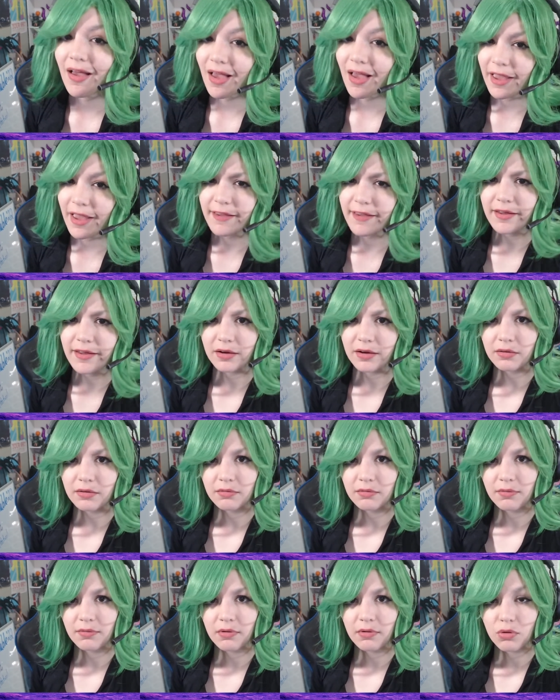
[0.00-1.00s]
And
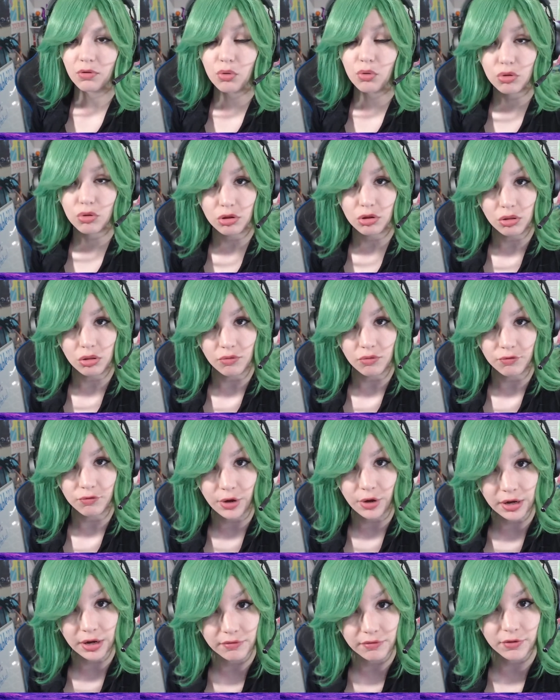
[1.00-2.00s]
she's
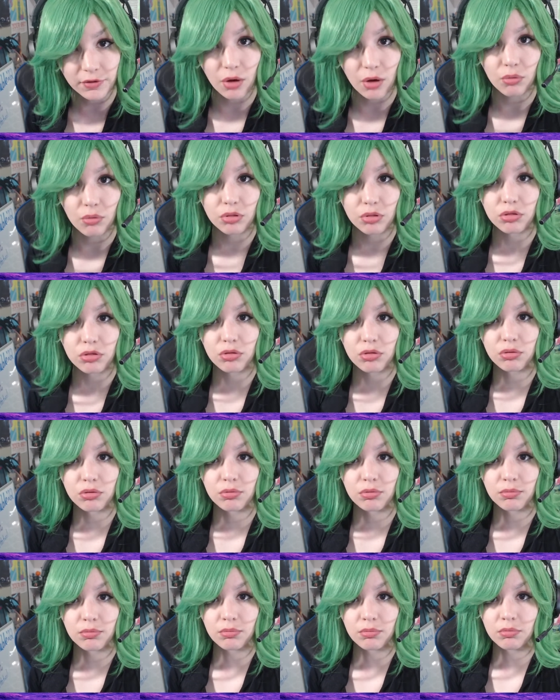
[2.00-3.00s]
afraid of ghosts.
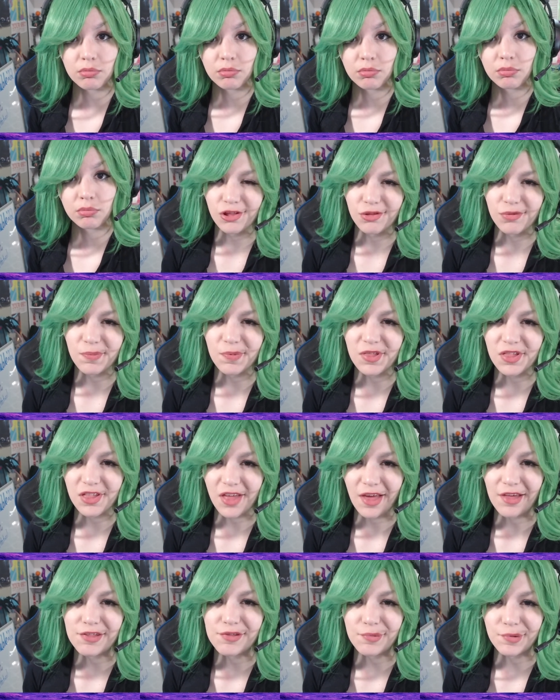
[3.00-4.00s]
She's
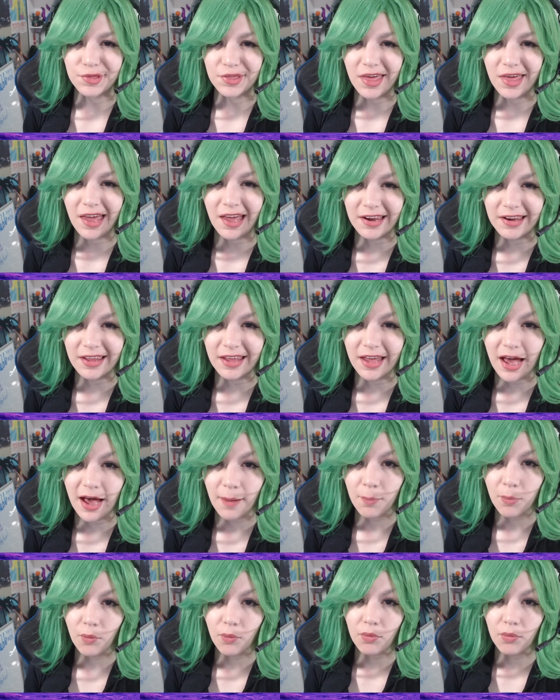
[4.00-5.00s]
obsessed with candy
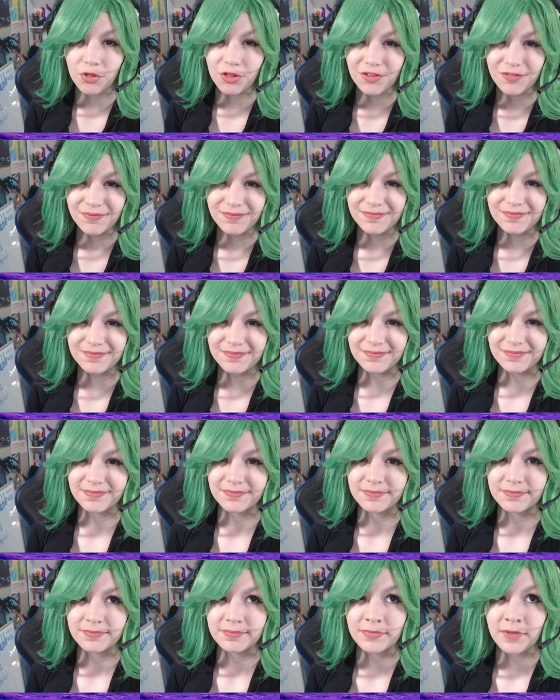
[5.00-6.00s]
apples.
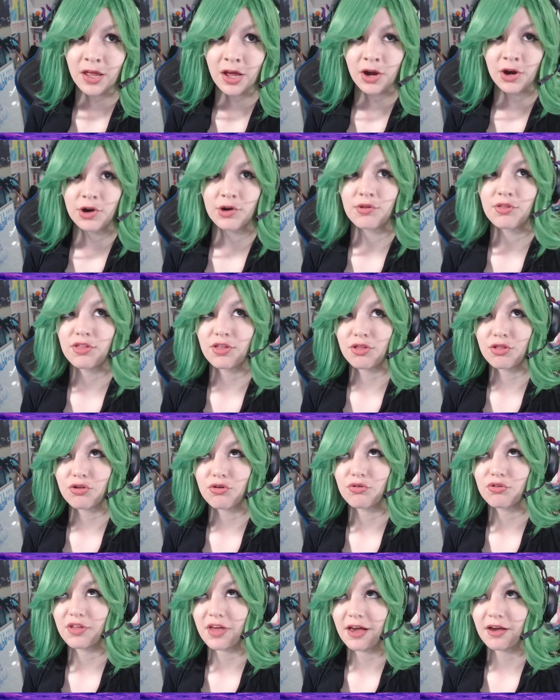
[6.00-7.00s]
Her
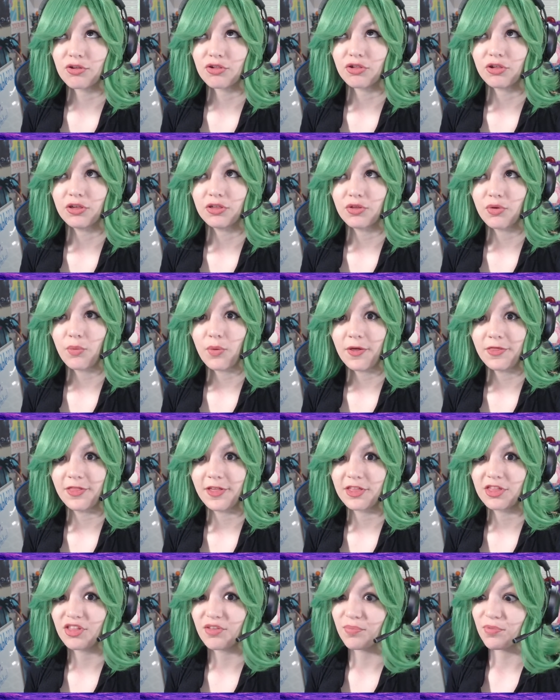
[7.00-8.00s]
sister's actually the one
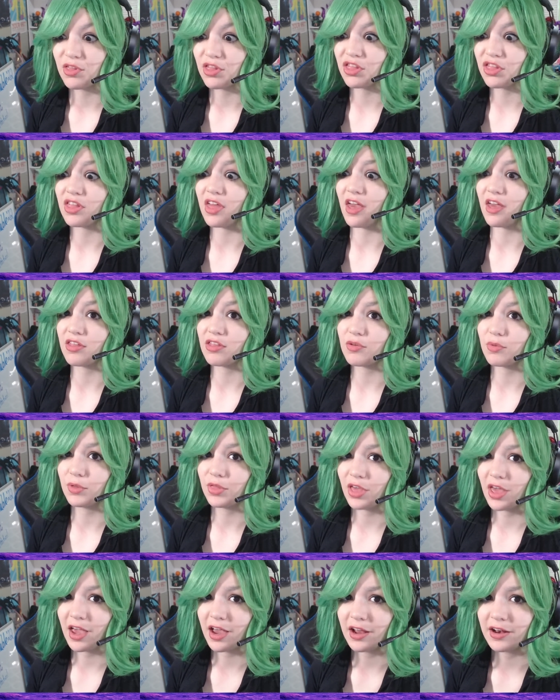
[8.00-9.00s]
that's obsessed
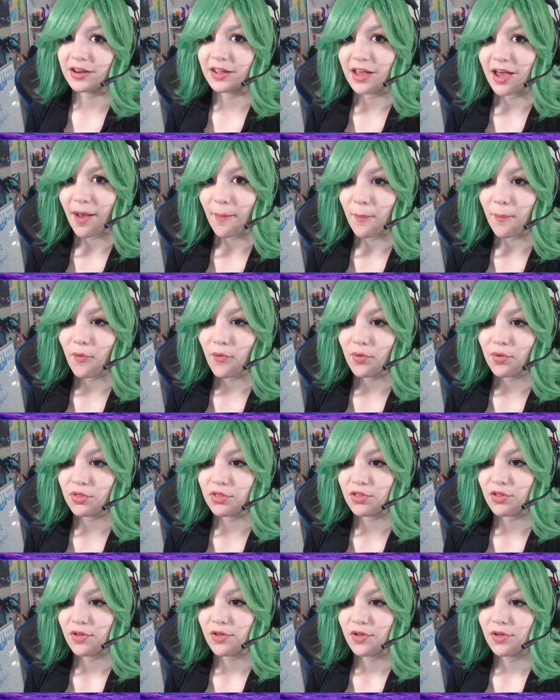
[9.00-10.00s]
with candy apples.